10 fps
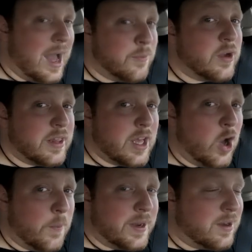I'm really
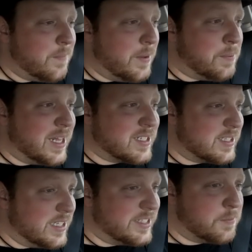hoping to be
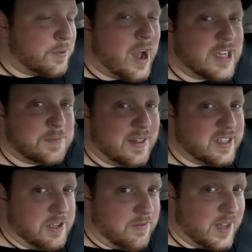pleasantly surprised by
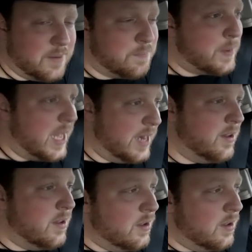this event, but